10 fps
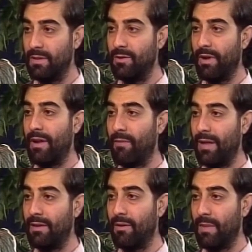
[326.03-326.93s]
created
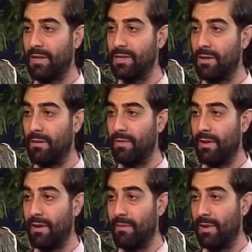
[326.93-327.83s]
right there in Mexico.
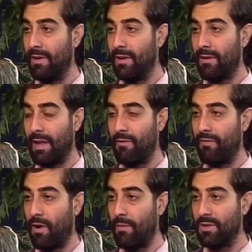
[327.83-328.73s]
It allowed
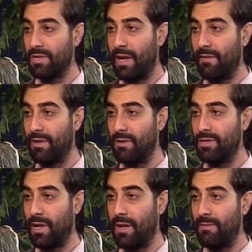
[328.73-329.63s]
farmers to have their
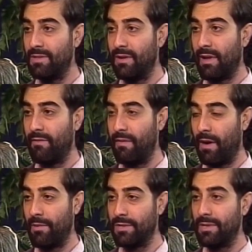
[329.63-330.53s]
jobs. It allowed
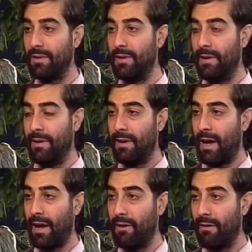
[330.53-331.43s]
farmers to
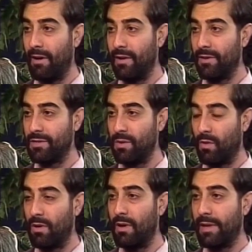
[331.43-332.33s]
hire others to
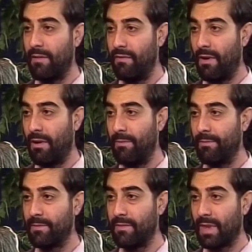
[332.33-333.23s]
work on that farm.
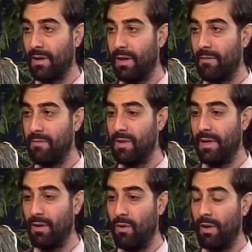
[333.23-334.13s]

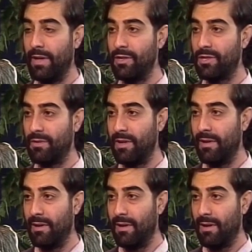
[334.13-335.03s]
A whole industry
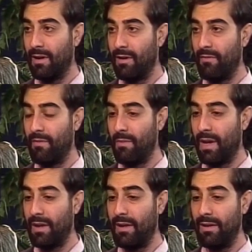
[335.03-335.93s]
of
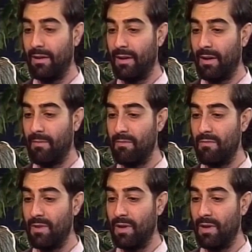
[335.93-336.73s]
money, the